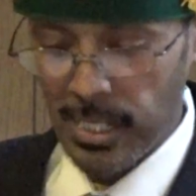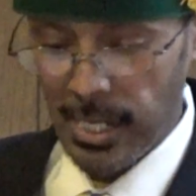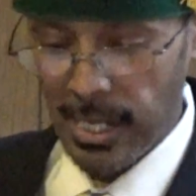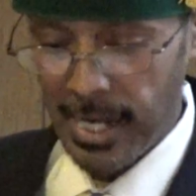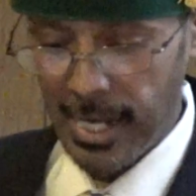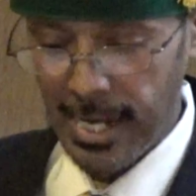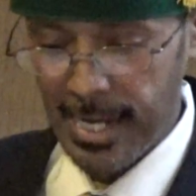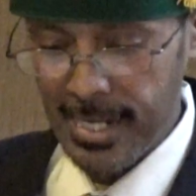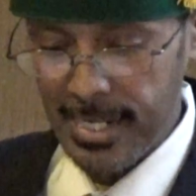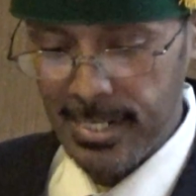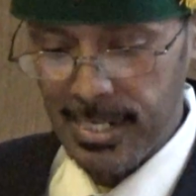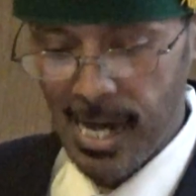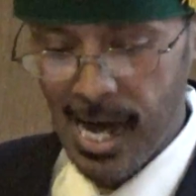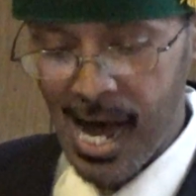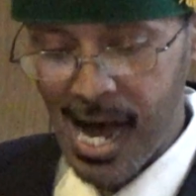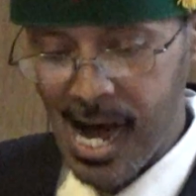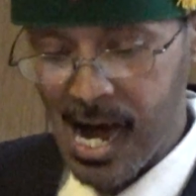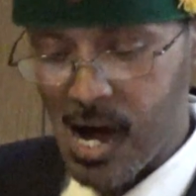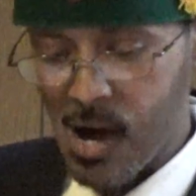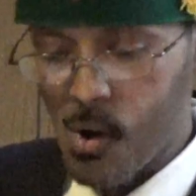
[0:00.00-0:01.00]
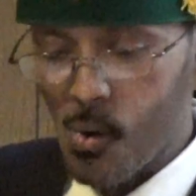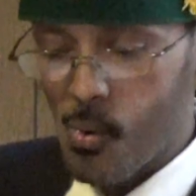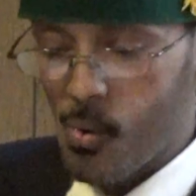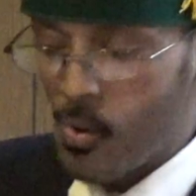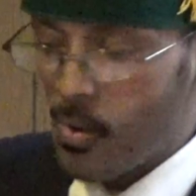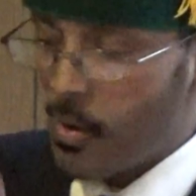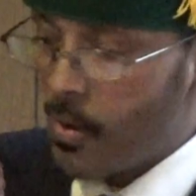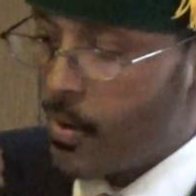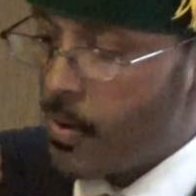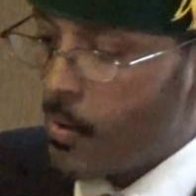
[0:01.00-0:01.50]
And how
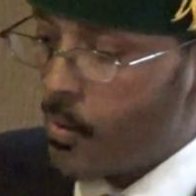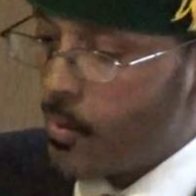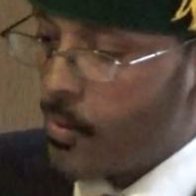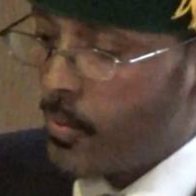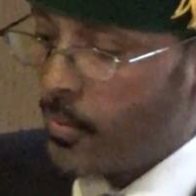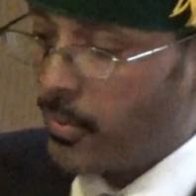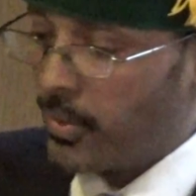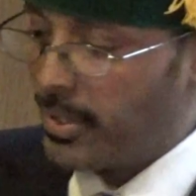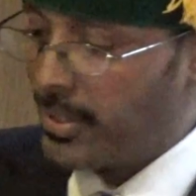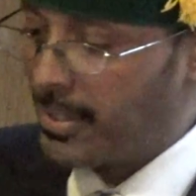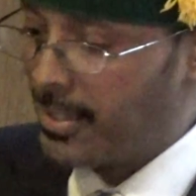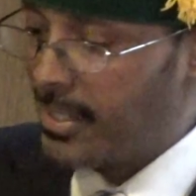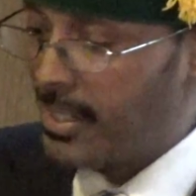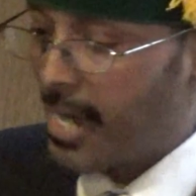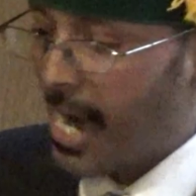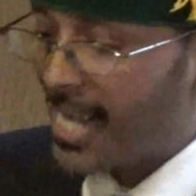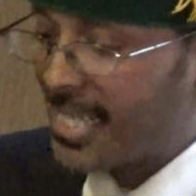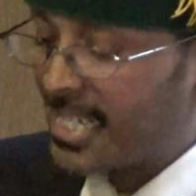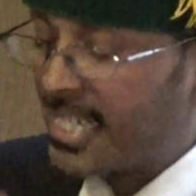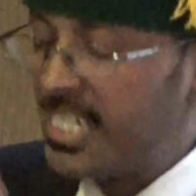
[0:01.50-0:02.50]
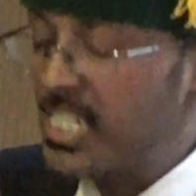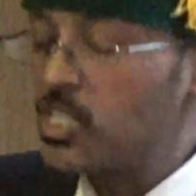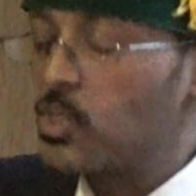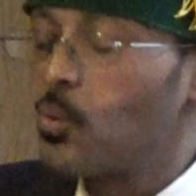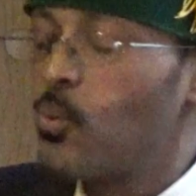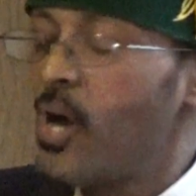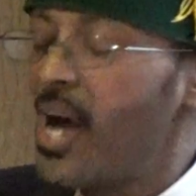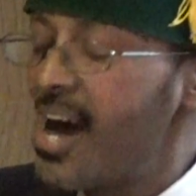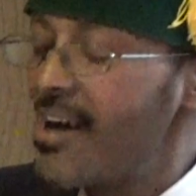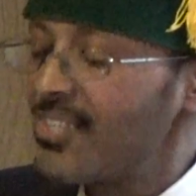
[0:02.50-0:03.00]
at
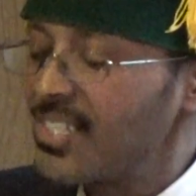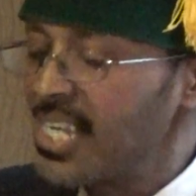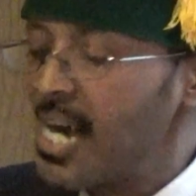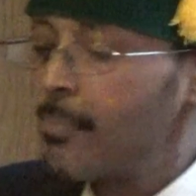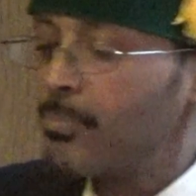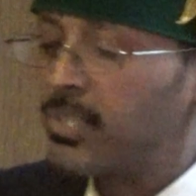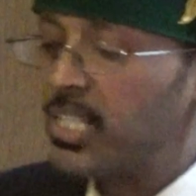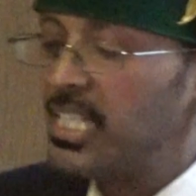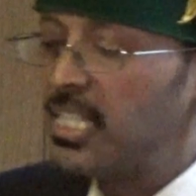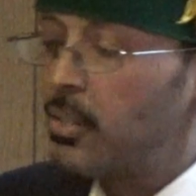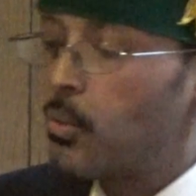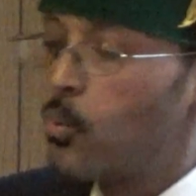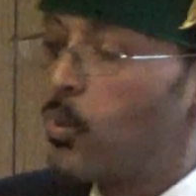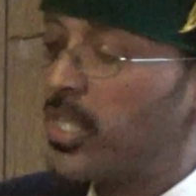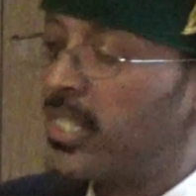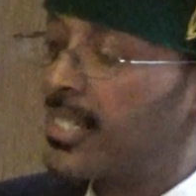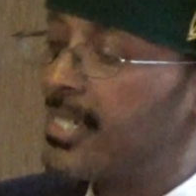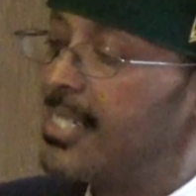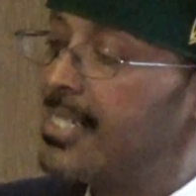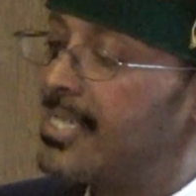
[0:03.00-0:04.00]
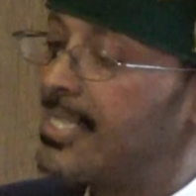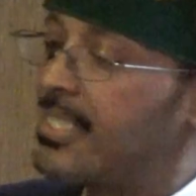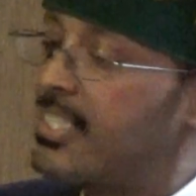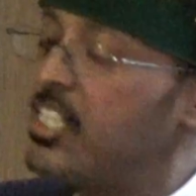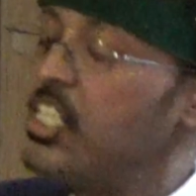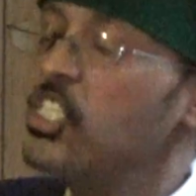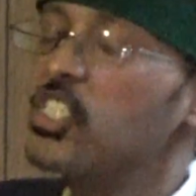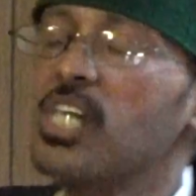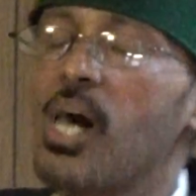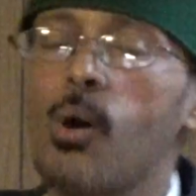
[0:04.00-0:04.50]
least we have something we can
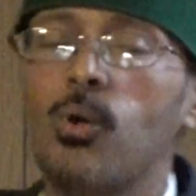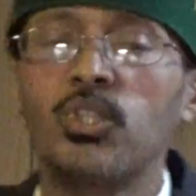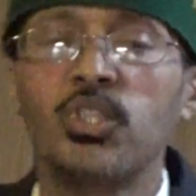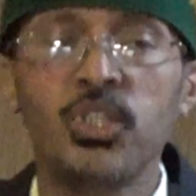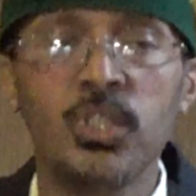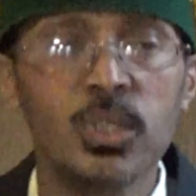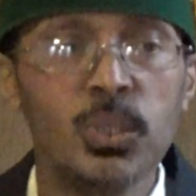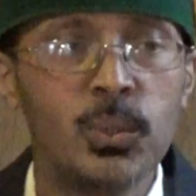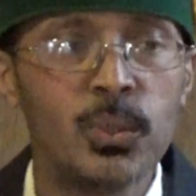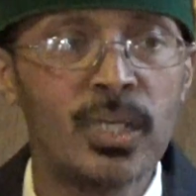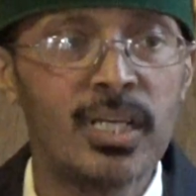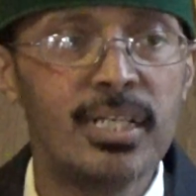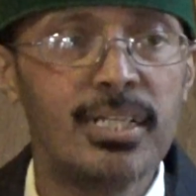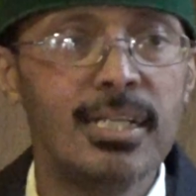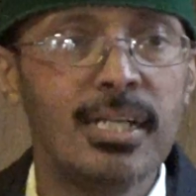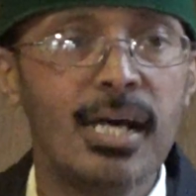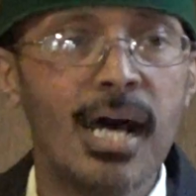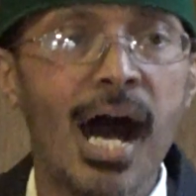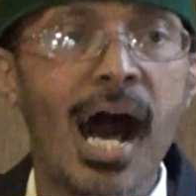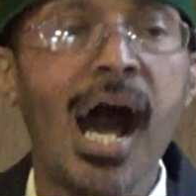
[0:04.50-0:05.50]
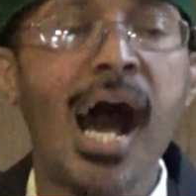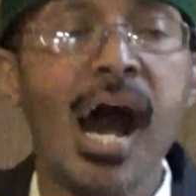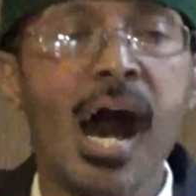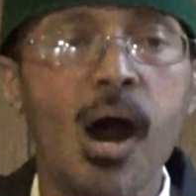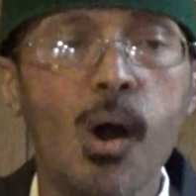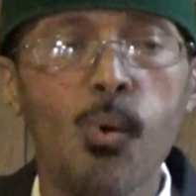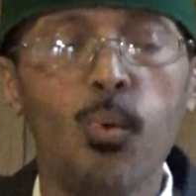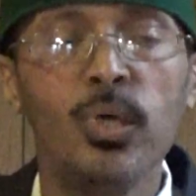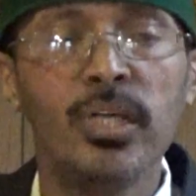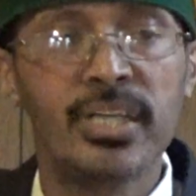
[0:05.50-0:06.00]
teach our children
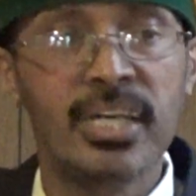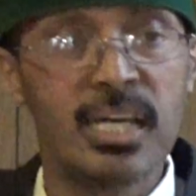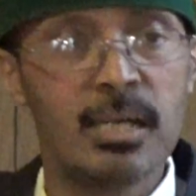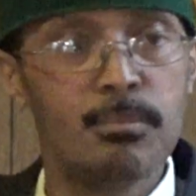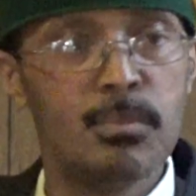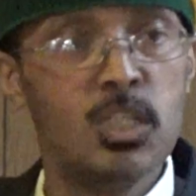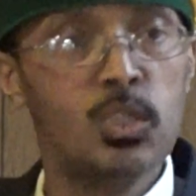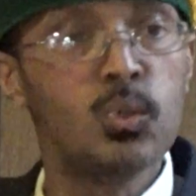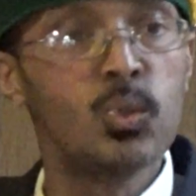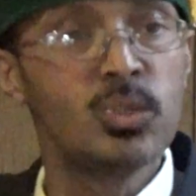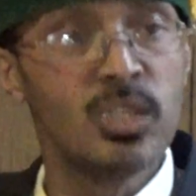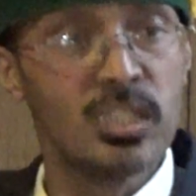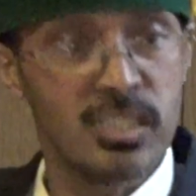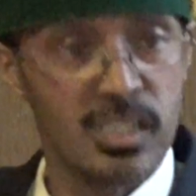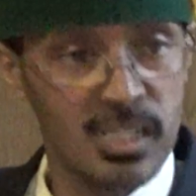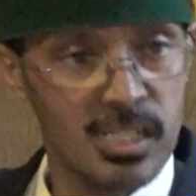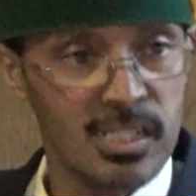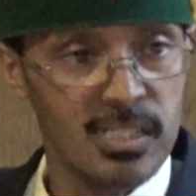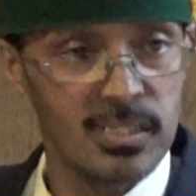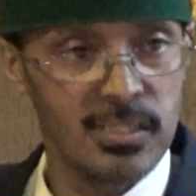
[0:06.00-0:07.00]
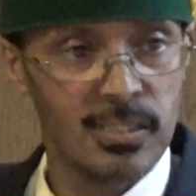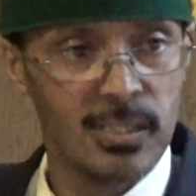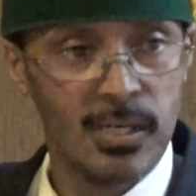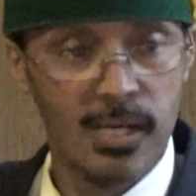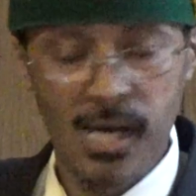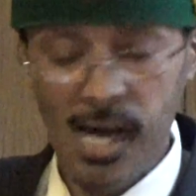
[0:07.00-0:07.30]
how we came into this earth.